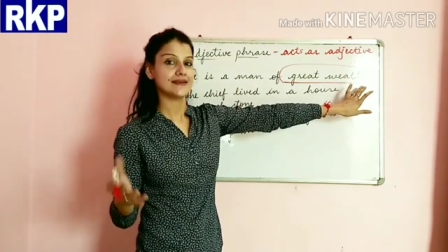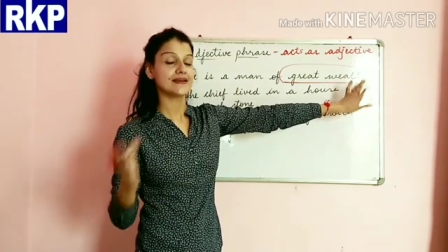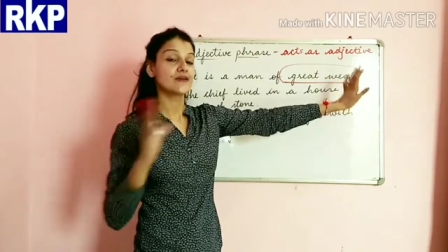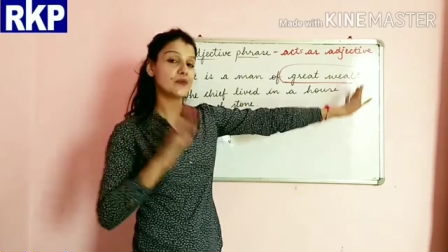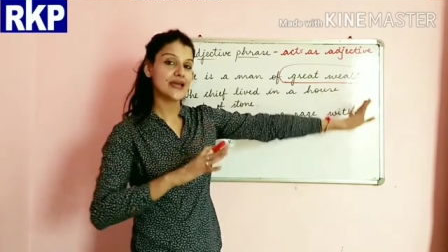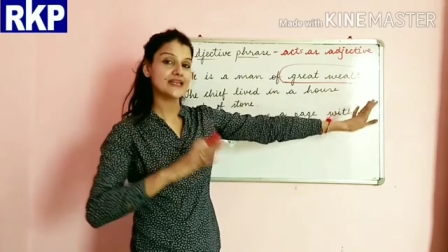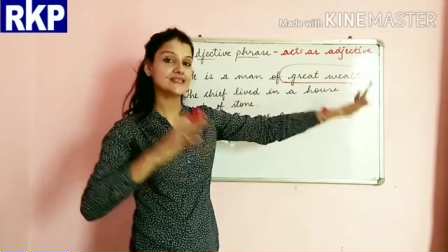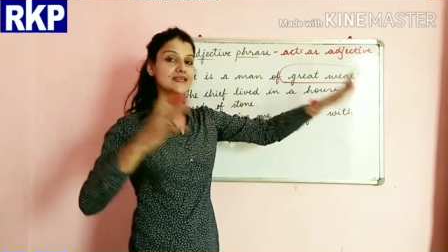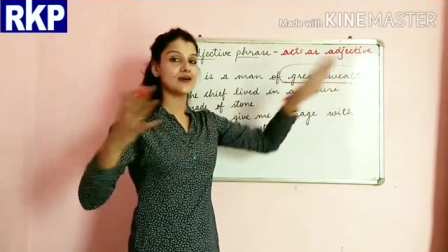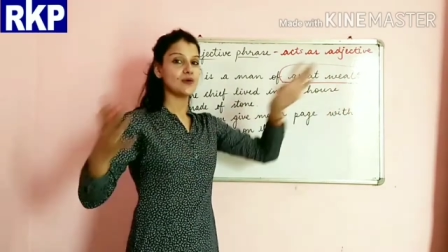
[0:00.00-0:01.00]

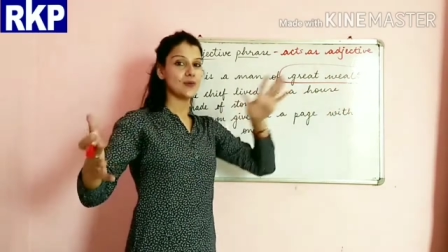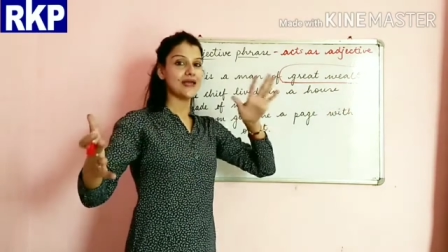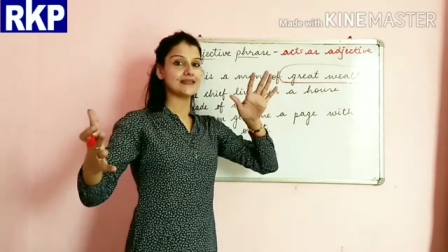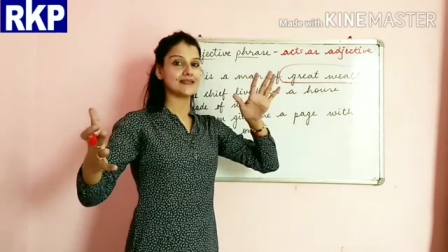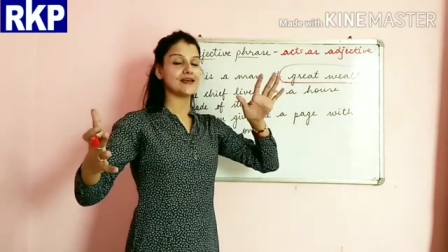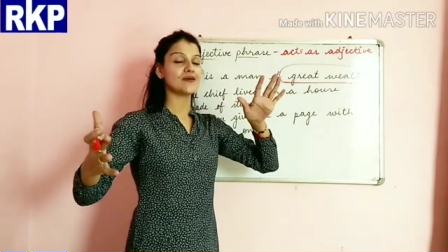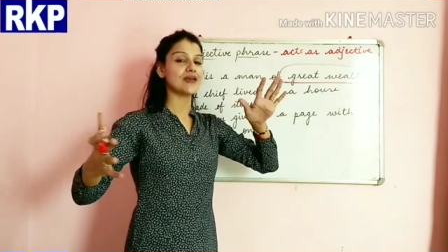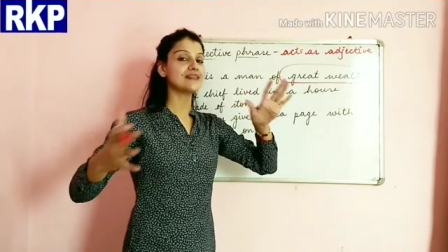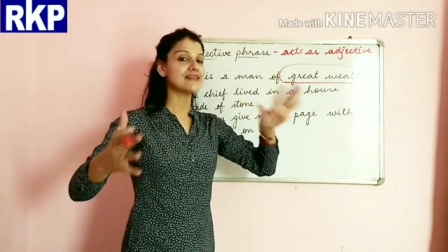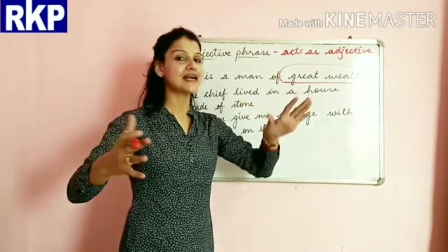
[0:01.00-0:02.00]
Great wealth.
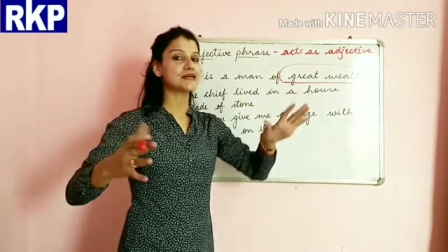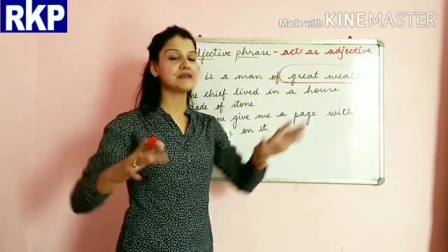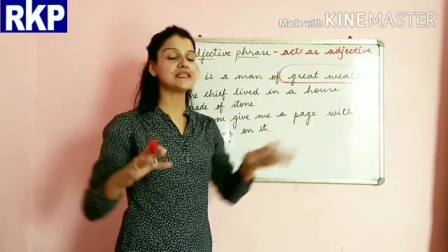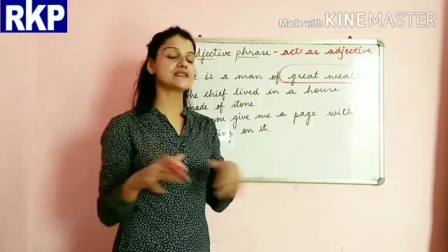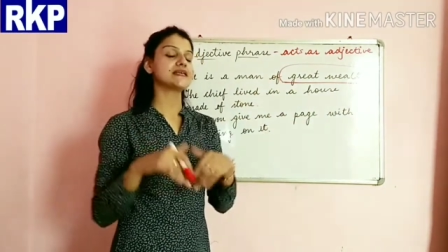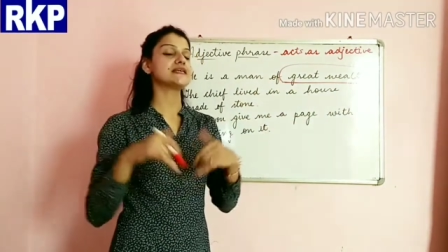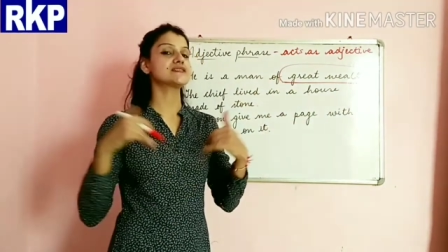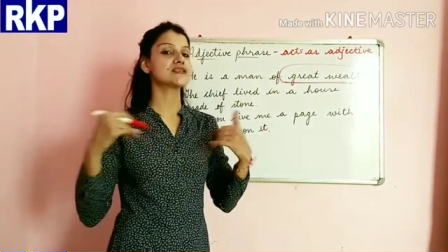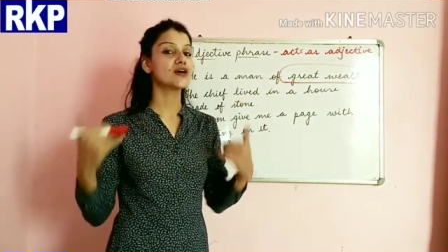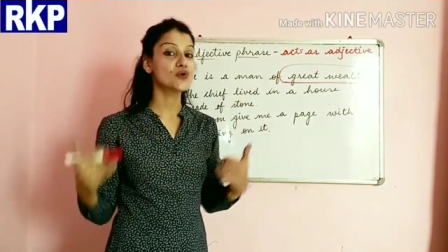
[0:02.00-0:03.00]
Okay, that means he
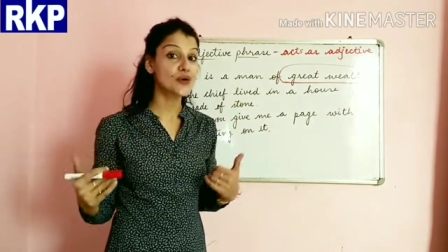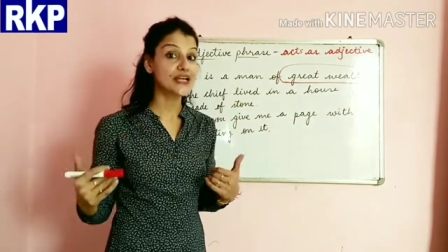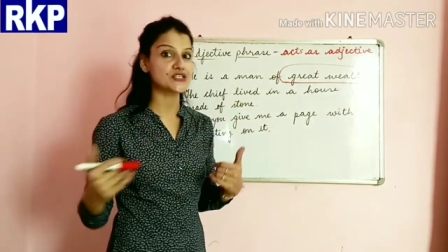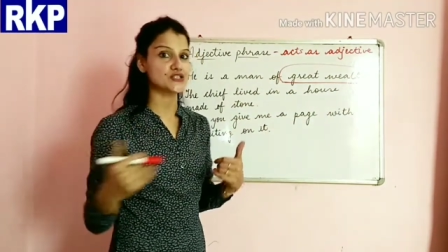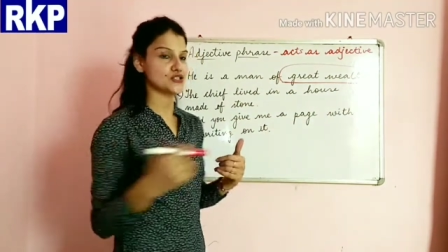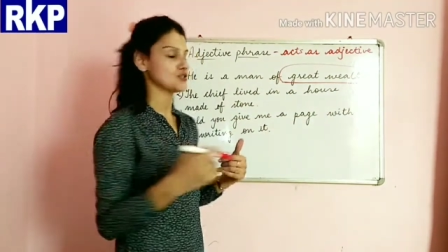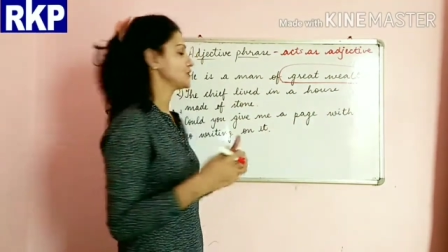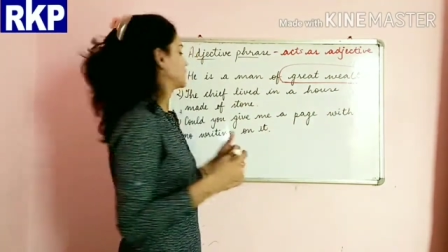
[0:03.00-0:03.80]
is rich.